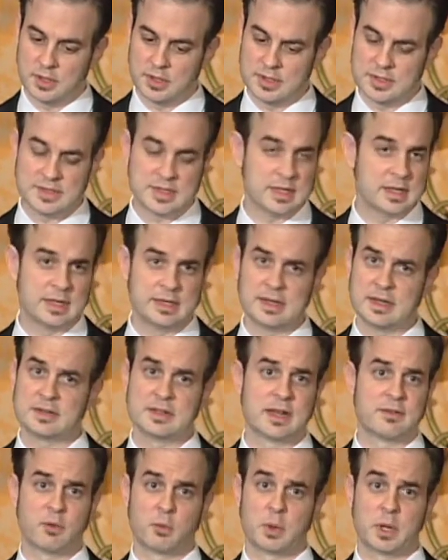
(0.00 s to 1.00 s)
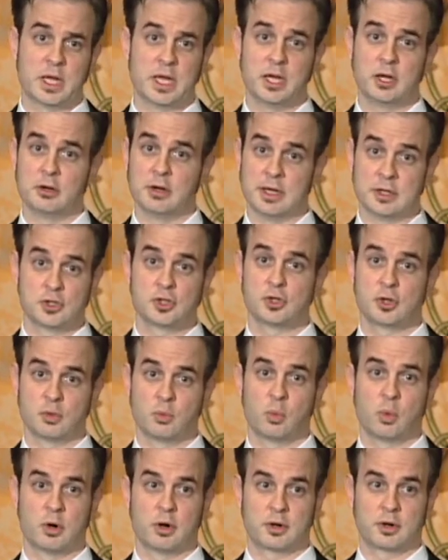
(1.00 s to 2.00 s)
he said he doesn't ever want to hear it
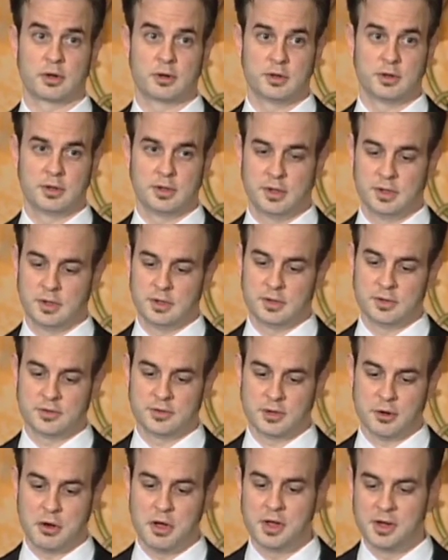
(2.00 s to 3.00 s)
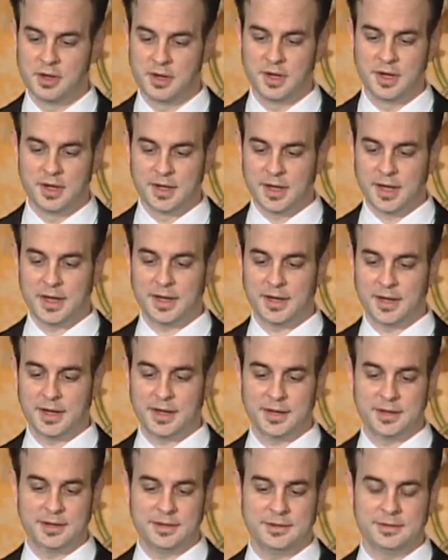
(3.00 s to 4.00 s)
should work. So I
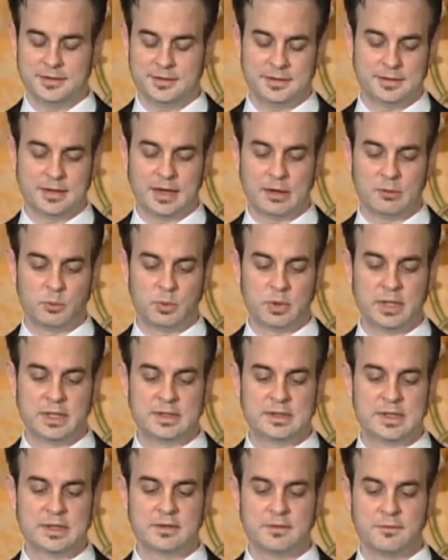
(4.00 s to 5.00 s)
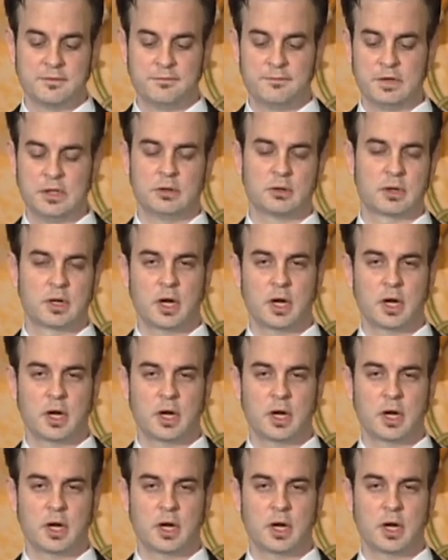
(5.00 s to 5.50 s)
really didn't feel